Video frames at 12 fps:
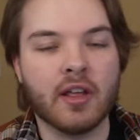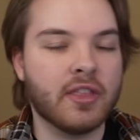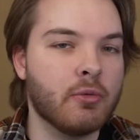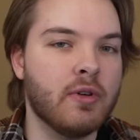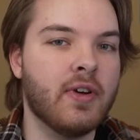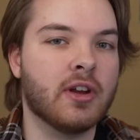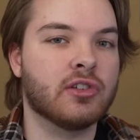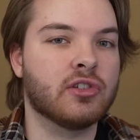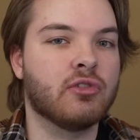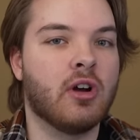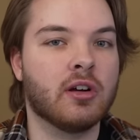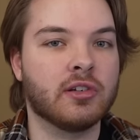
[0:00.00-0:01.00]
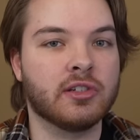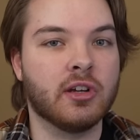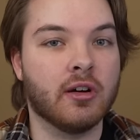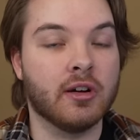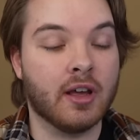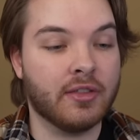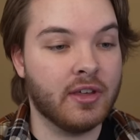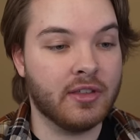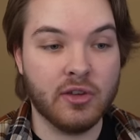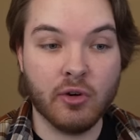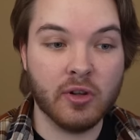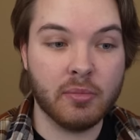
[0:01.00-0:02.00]
I think we've had a strong start, and I think
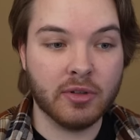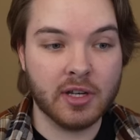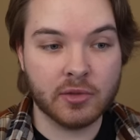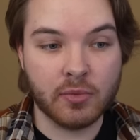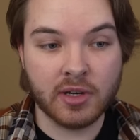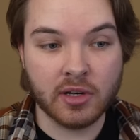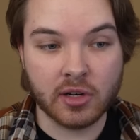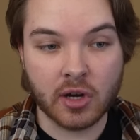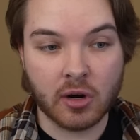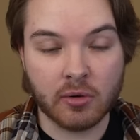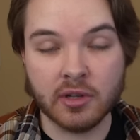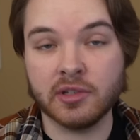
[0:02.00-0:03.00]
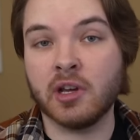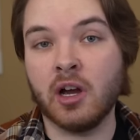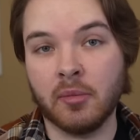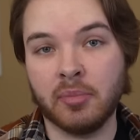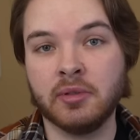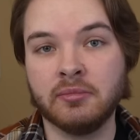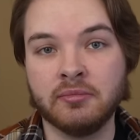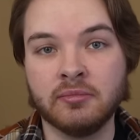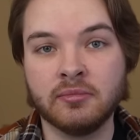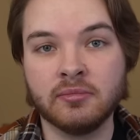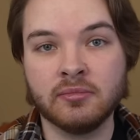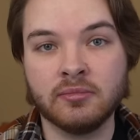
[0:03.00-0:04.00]
the only place we can go is up.
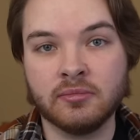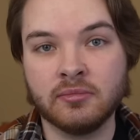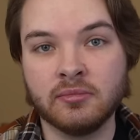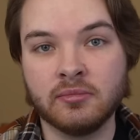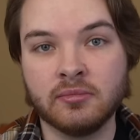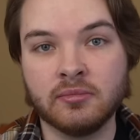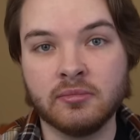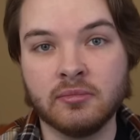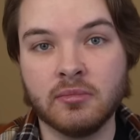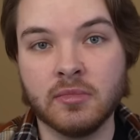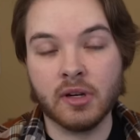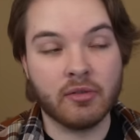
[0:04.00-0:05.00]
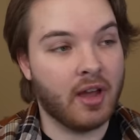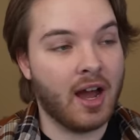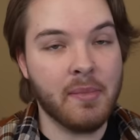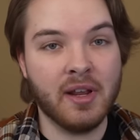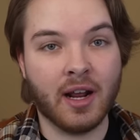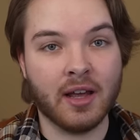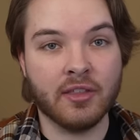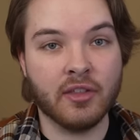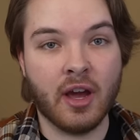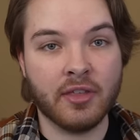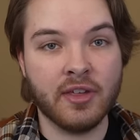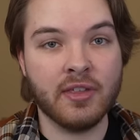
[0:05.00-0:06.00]
Literally, I mean,
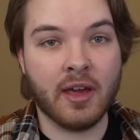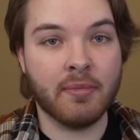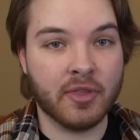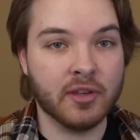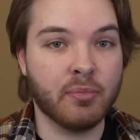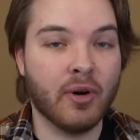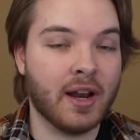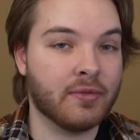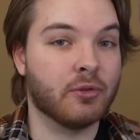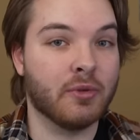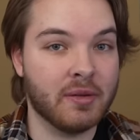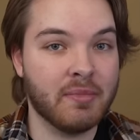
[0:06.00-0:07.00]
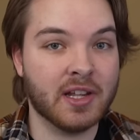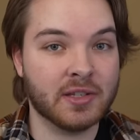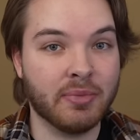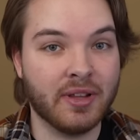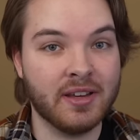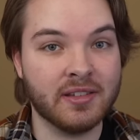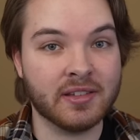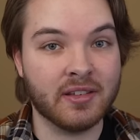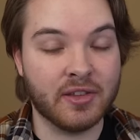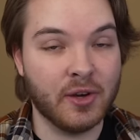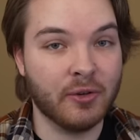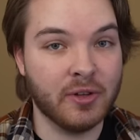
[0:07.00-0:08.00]
I think at this point after Redman's place,
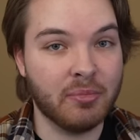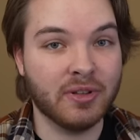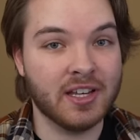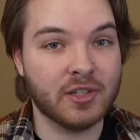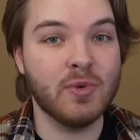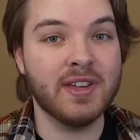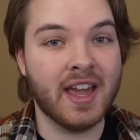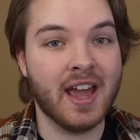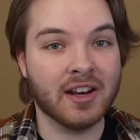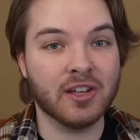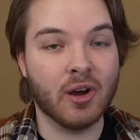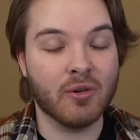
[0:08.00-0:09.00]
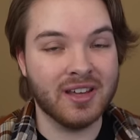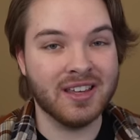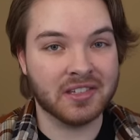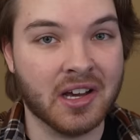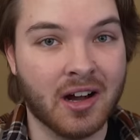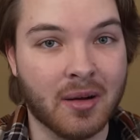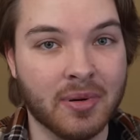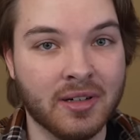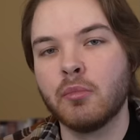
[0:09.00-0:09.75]
the only place we can go is up.